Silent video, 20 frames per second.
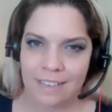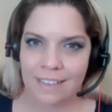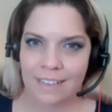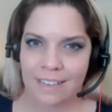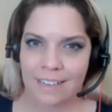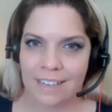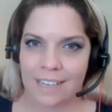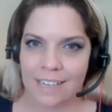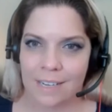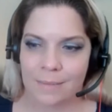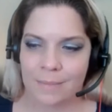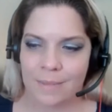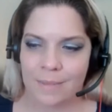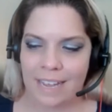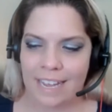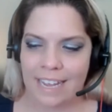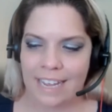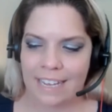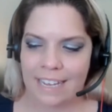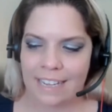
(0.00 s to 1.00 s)

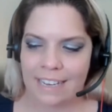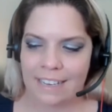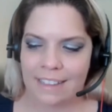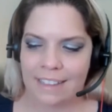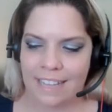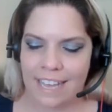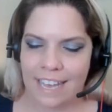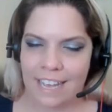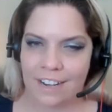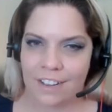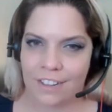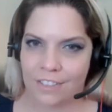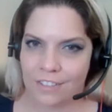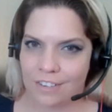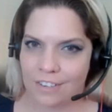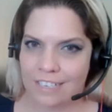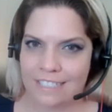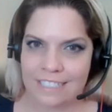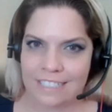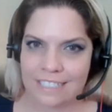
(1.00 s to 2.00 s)
And they had a
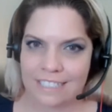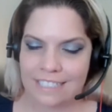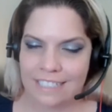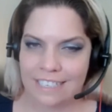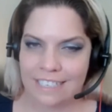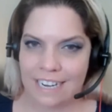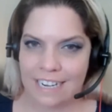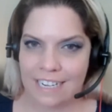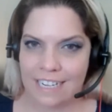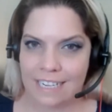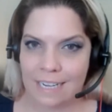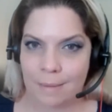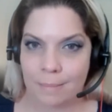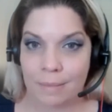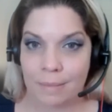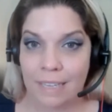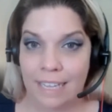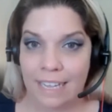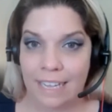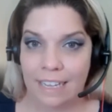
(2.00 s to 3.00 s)
30, 60, 90-day
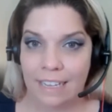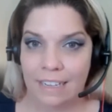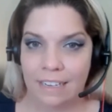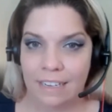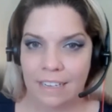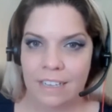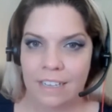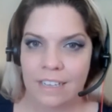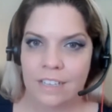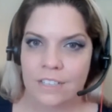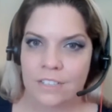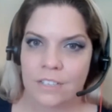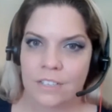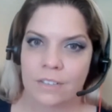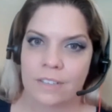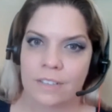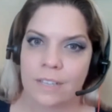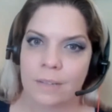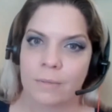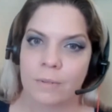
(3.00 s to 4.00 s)
plan. So
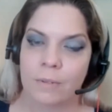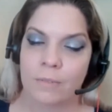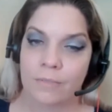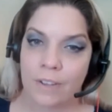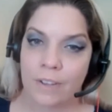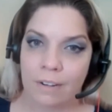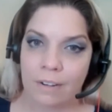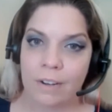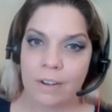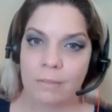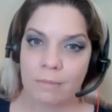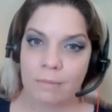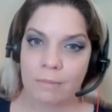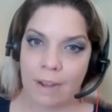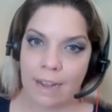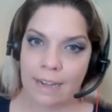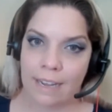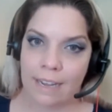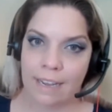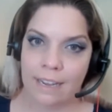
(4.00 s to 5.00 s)
they were very
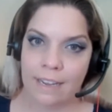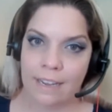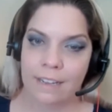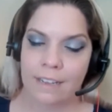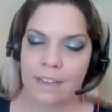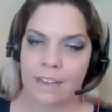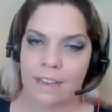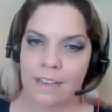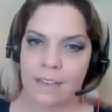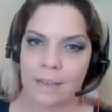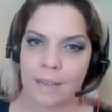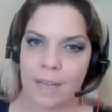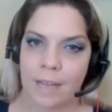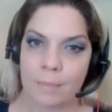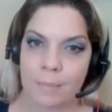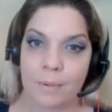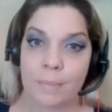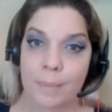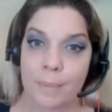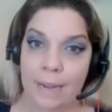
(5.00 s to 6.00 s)
ready
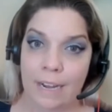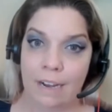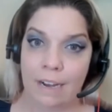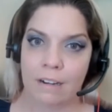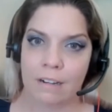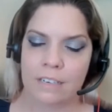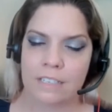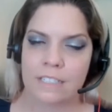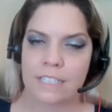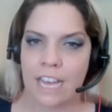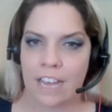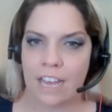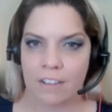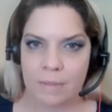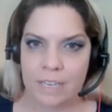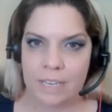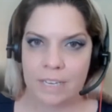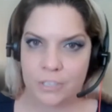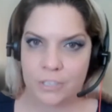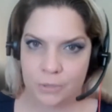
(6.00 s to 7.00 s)
and prepared to have
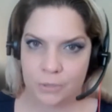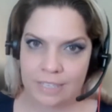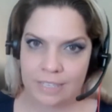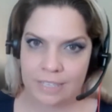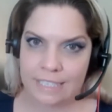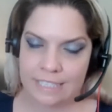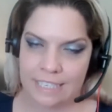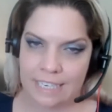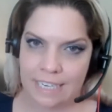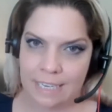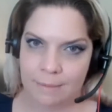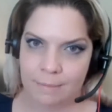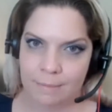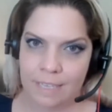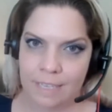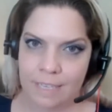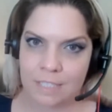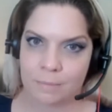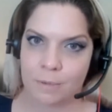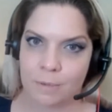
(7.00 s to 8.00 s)
me join the team
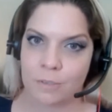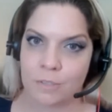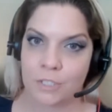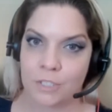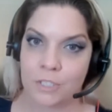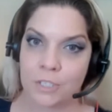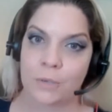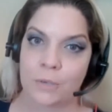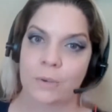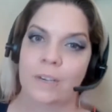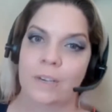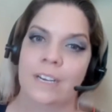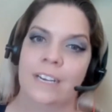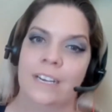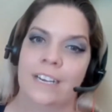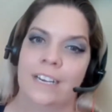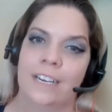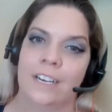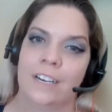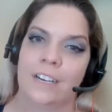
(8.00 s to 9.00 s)
as opposed to
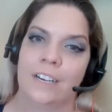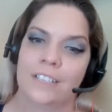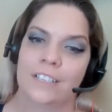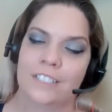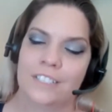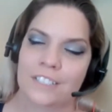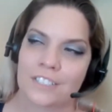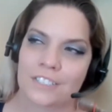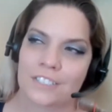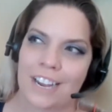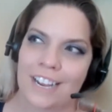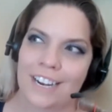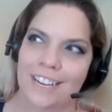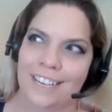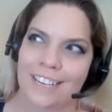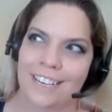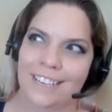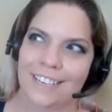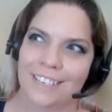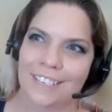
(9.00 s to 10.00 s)
just trying
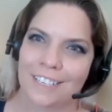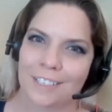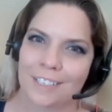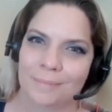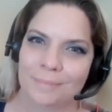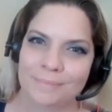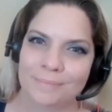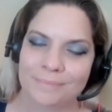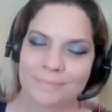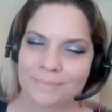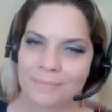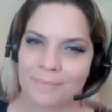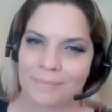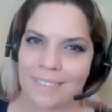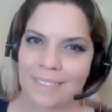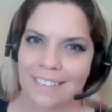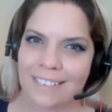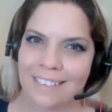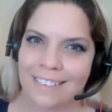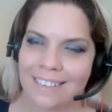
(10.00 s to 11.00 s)
to
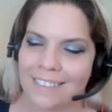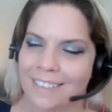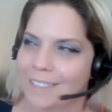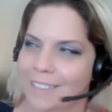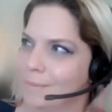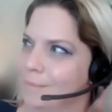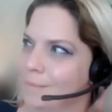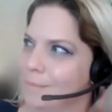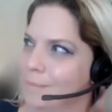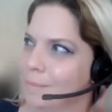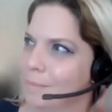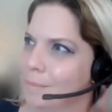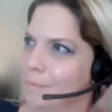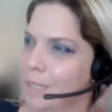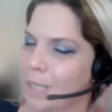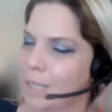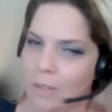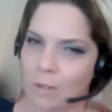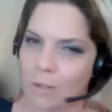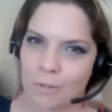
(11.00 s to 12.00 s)

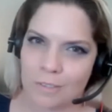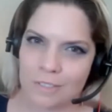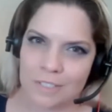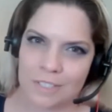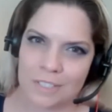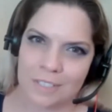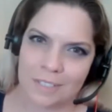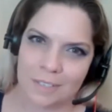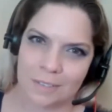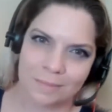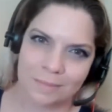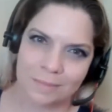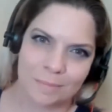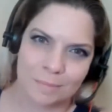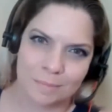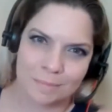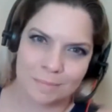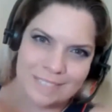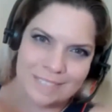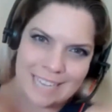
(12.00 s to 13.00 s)
plug holes in the
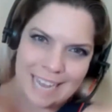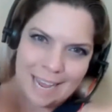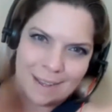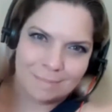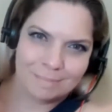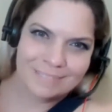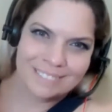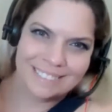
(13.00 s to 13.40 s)
dam,